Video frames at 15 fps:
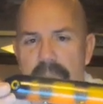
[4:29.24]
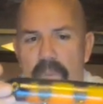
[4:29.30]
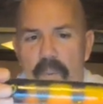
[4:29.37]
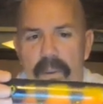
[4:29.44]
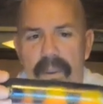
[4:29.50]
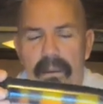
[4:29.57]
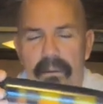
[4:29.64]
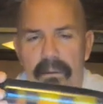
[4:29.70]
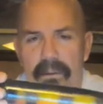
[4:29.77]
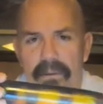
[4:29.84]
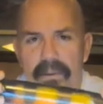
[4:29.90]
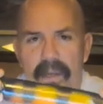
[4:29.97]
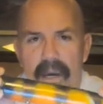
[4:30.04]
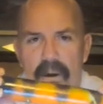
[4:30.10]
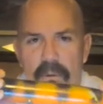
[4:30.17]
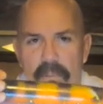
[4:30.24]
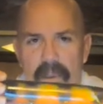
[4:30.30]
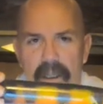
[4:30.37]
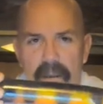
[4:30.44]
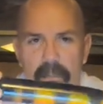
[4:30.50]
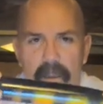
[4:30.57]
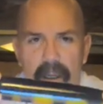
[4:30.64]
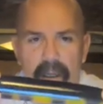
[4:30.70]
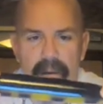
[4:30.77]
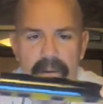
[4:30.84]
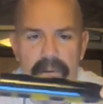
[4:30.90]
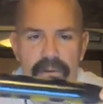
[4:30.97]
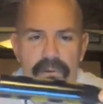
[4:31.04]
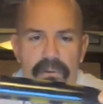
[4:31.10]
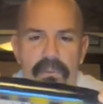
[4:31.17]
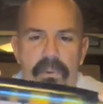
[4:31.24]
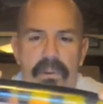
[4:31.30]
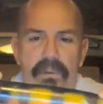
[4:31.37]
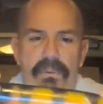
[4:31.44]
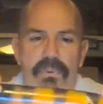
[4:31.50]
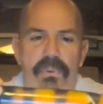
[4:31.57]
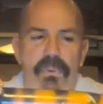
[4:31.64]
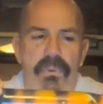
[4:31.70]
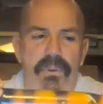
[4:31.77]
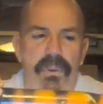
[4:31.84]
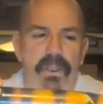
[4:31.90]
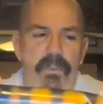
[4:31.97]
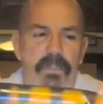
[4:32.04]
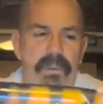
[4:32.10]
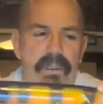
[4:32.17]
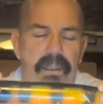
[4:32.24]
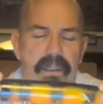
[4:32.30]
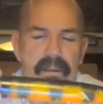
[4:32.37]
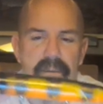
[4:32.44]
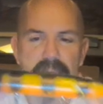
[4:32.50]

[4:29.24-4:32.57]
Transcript: Weagle is now made by the Suick Lure Company out